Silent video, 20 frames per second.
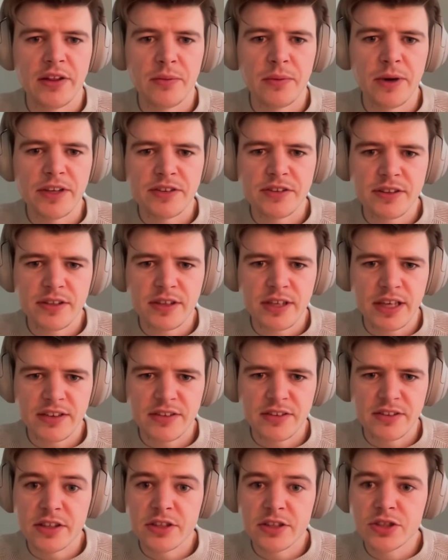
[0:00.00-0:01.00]
Otherwise,
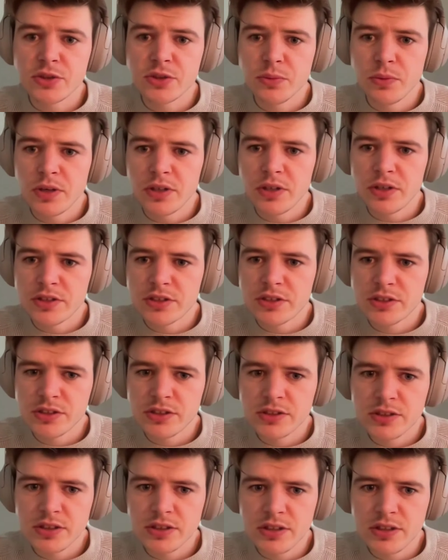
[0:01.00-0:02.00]
yes, the issue
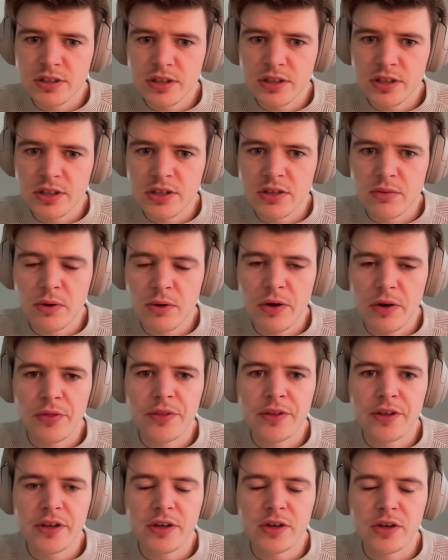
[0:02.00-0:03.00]
was
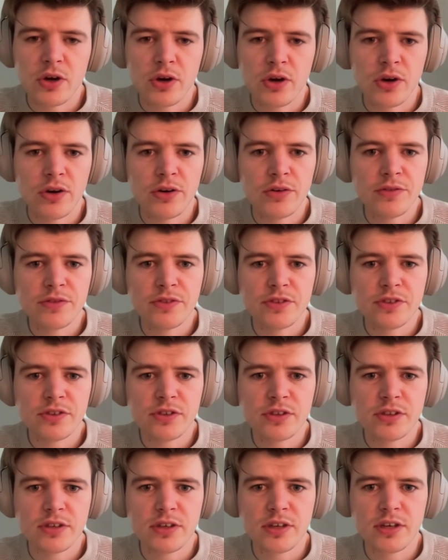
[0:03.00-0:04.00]
around the curves.